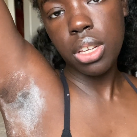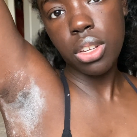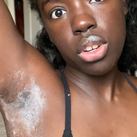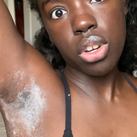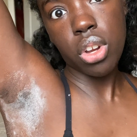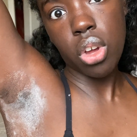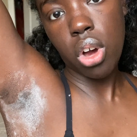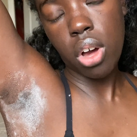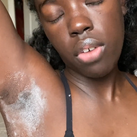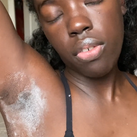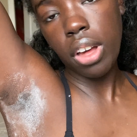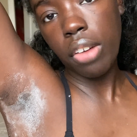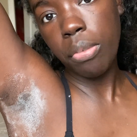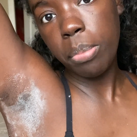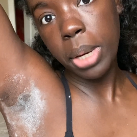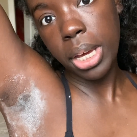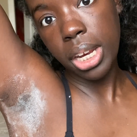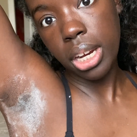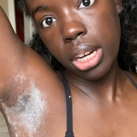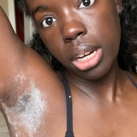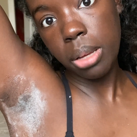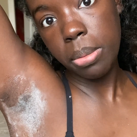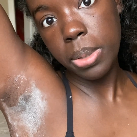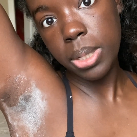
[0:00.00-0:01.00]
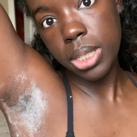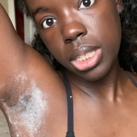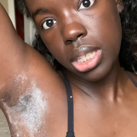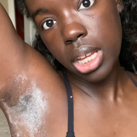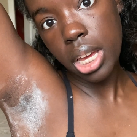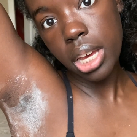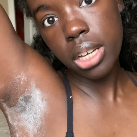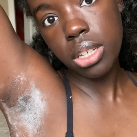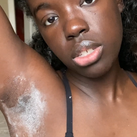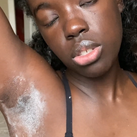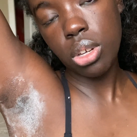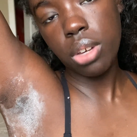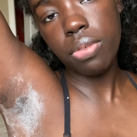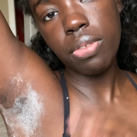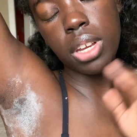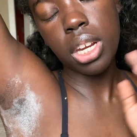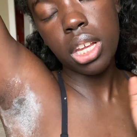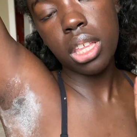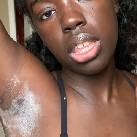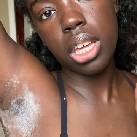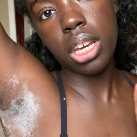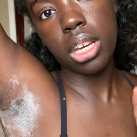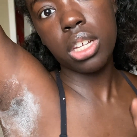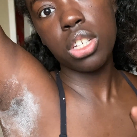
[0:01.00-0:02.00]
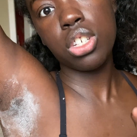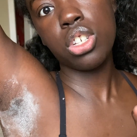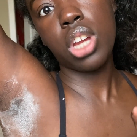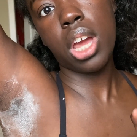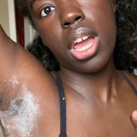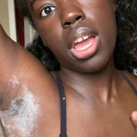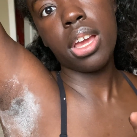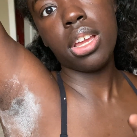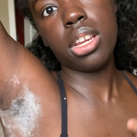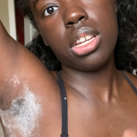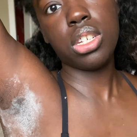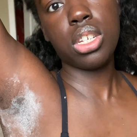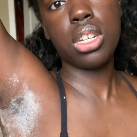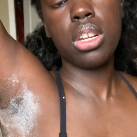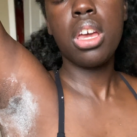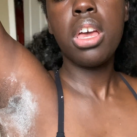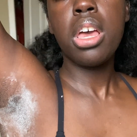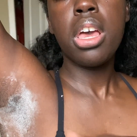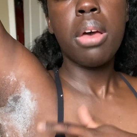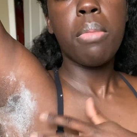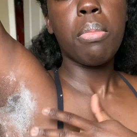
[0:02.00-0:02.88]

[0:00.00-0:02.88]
know if I've made any mistakes or if anything has changed.